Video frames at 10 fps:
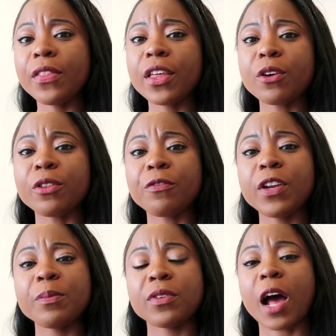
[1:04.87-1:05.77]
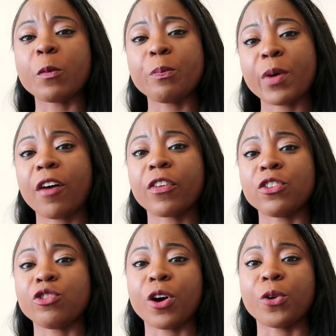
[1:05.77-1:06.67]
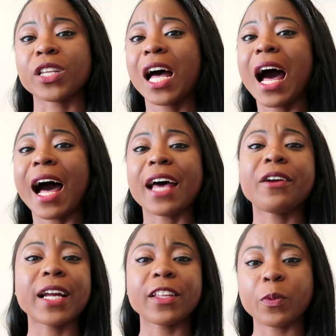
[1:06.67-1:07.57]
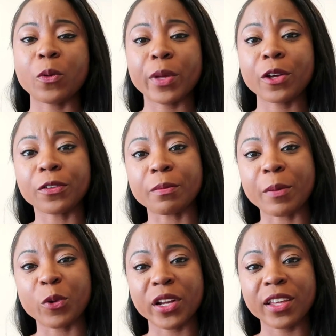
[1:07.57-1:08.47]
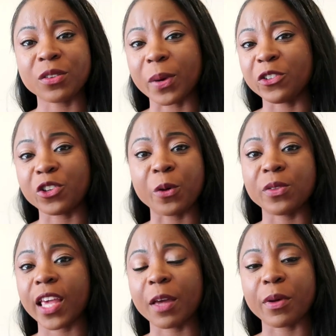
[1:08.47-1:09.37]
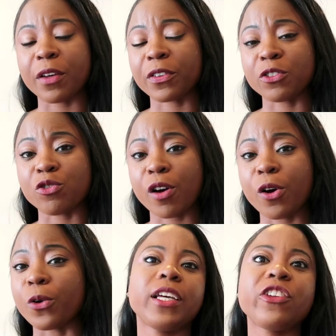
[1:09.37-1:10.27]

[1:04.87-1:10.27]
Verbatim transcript: And then on the flip side with birth controls, I don't like to put pills in my body, so I don't take birth control.